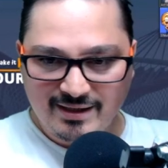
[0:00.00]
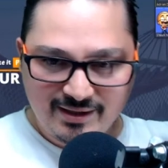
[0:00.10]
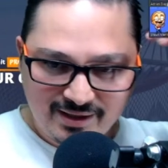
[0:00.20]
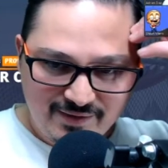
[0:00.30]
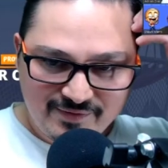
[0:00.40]
Uh,
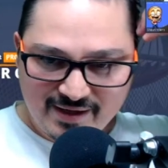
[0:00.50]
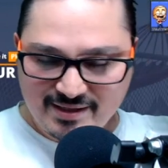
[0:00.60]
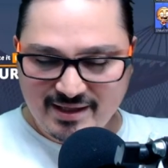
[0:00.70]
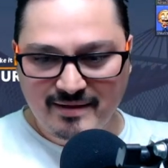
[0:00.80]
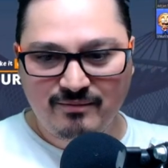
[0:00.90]
if they
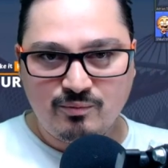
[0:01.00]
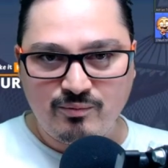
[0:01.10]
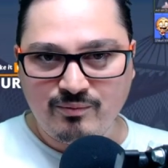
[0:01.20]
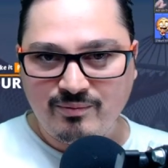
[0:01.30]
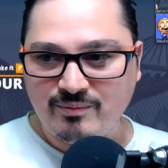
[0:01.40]
see
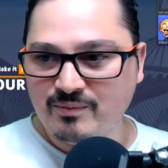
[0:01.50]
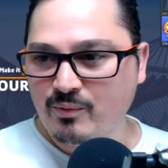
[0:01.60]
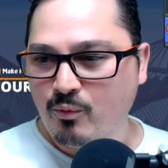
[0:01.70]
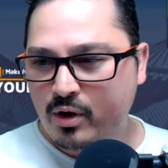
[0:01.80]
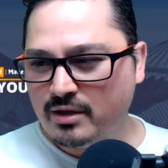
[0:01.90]

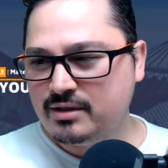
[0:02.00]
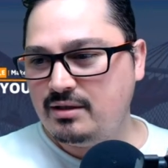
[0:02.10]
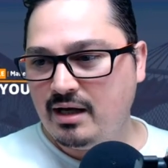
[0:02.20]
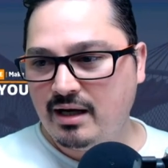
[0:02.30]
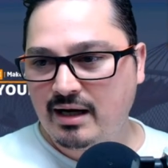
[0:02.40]

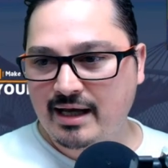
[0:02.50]
words uh,